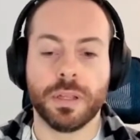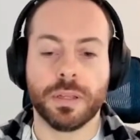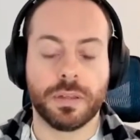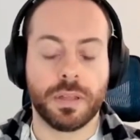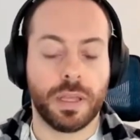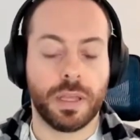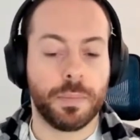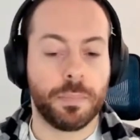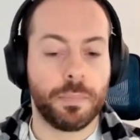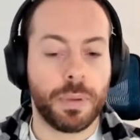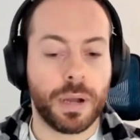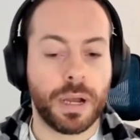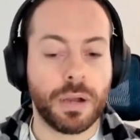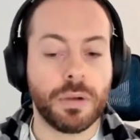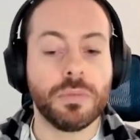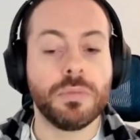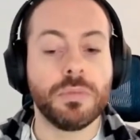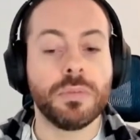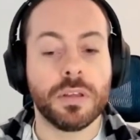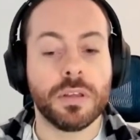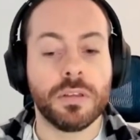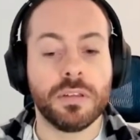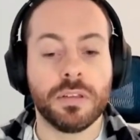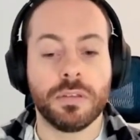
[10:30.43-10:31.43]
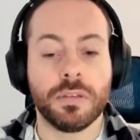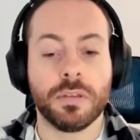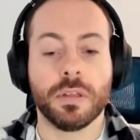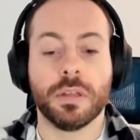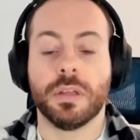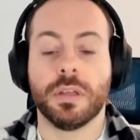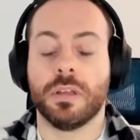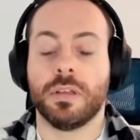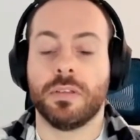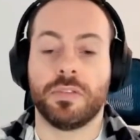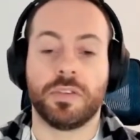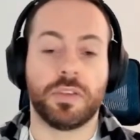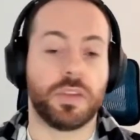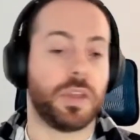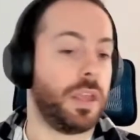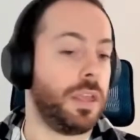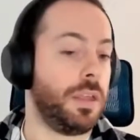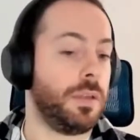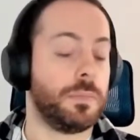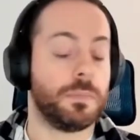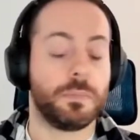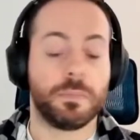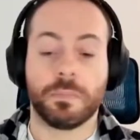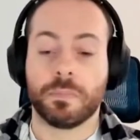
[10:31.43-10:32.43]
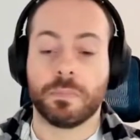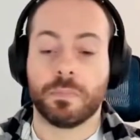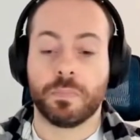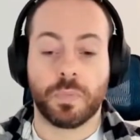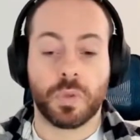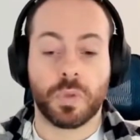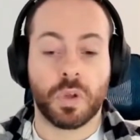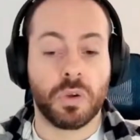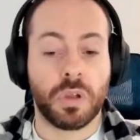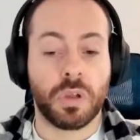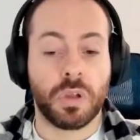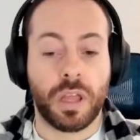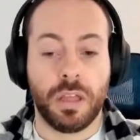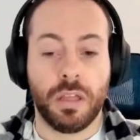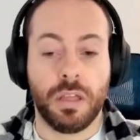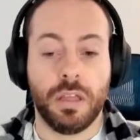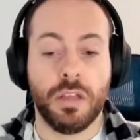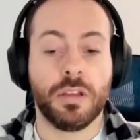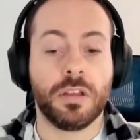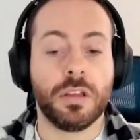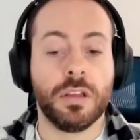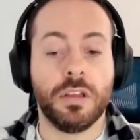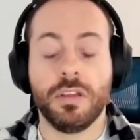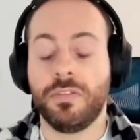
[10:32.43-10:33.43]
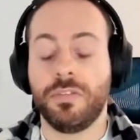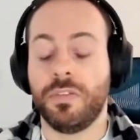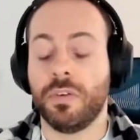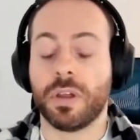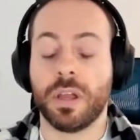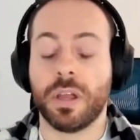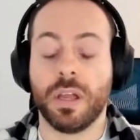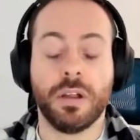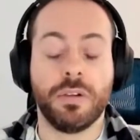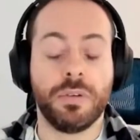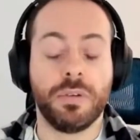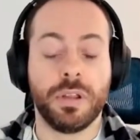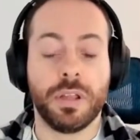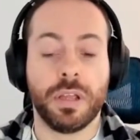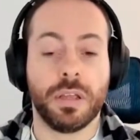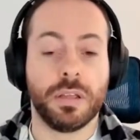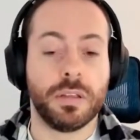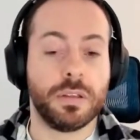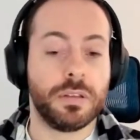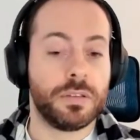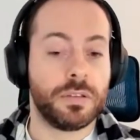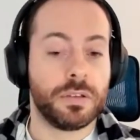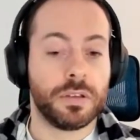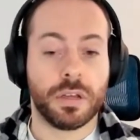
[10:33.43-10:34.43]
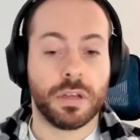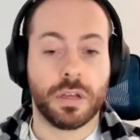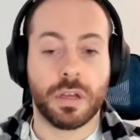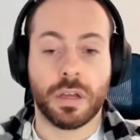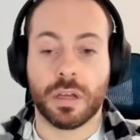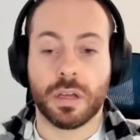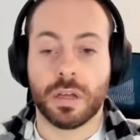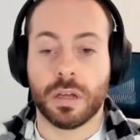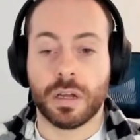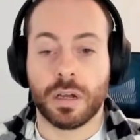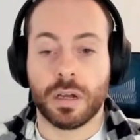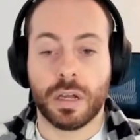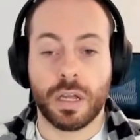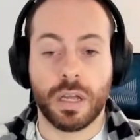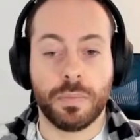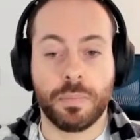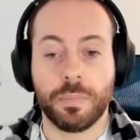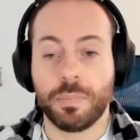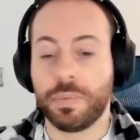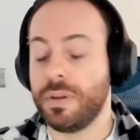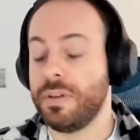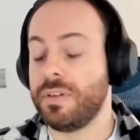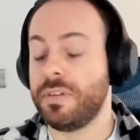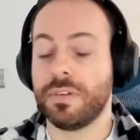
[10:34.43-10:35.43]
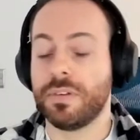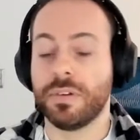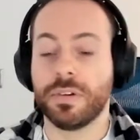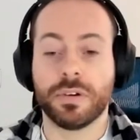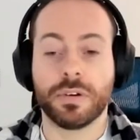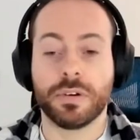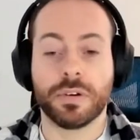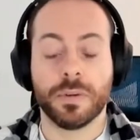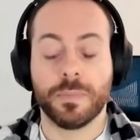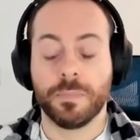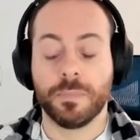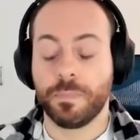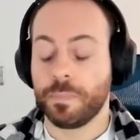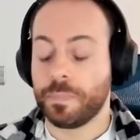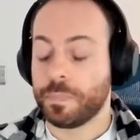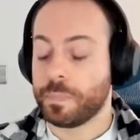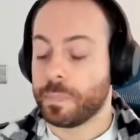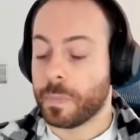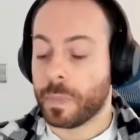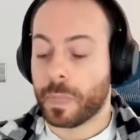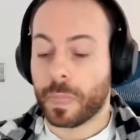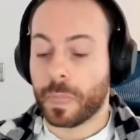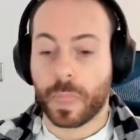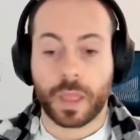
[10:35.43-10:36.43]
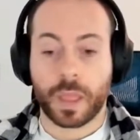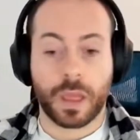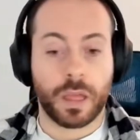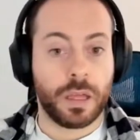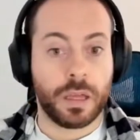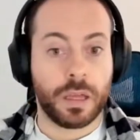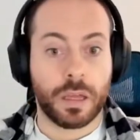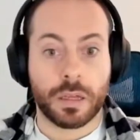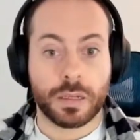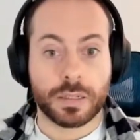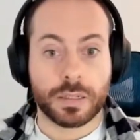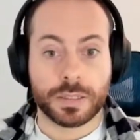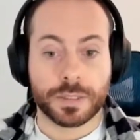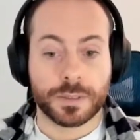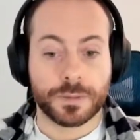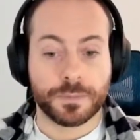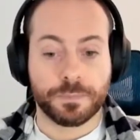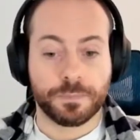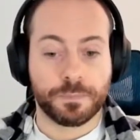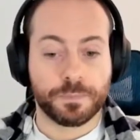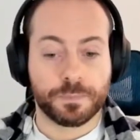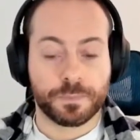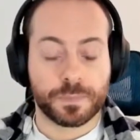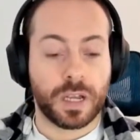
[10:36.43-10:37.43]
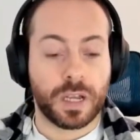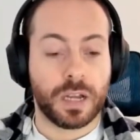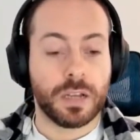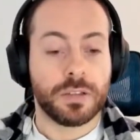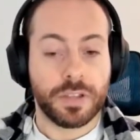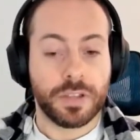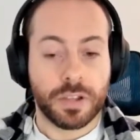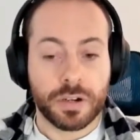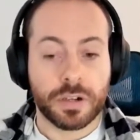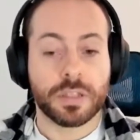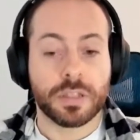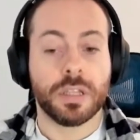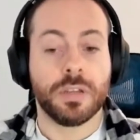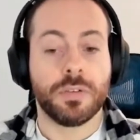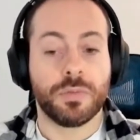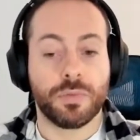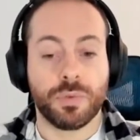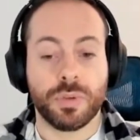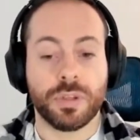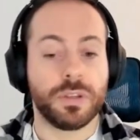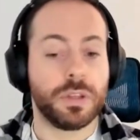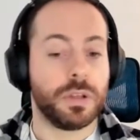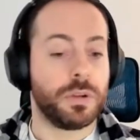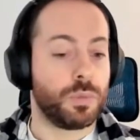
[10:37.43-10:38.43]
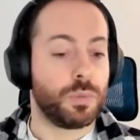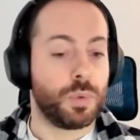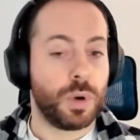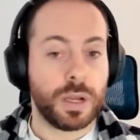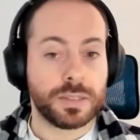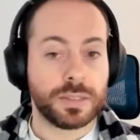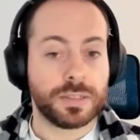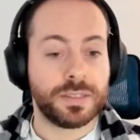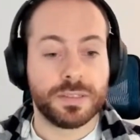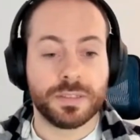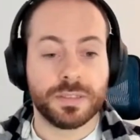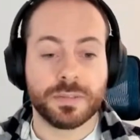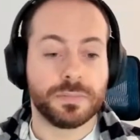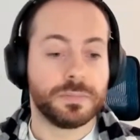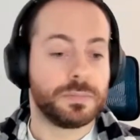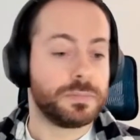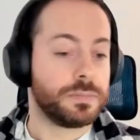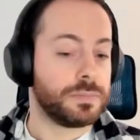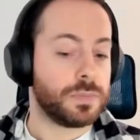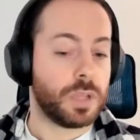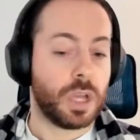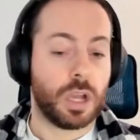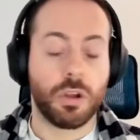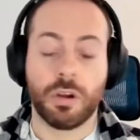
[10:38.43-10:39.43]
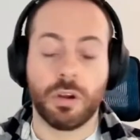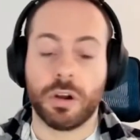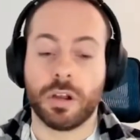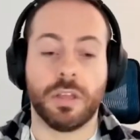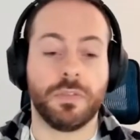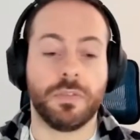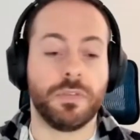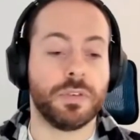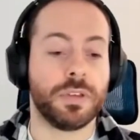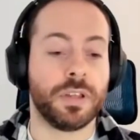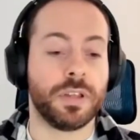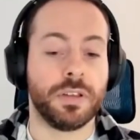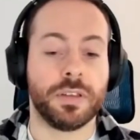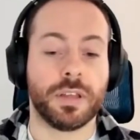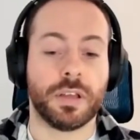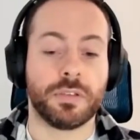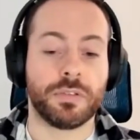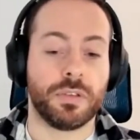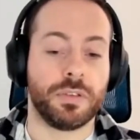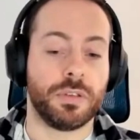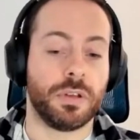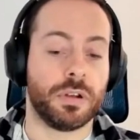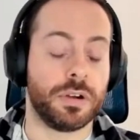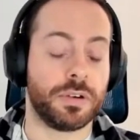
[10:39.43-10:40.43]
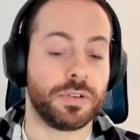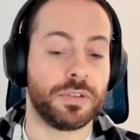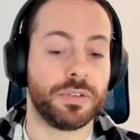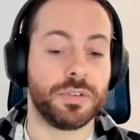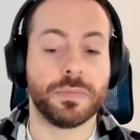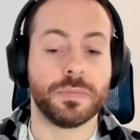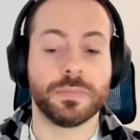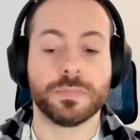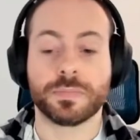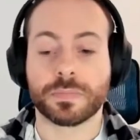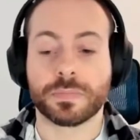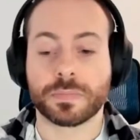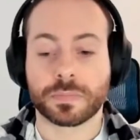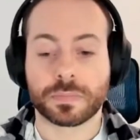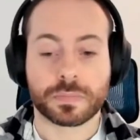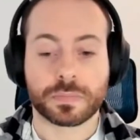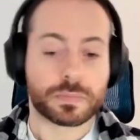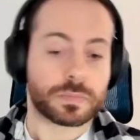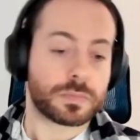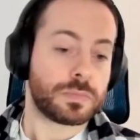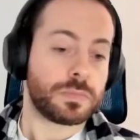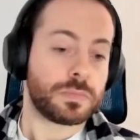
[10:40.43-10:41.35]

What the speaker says: opened a bounty saying, okay, if you can create a Prettier alternative written Rust, I'm going to give you $10,000.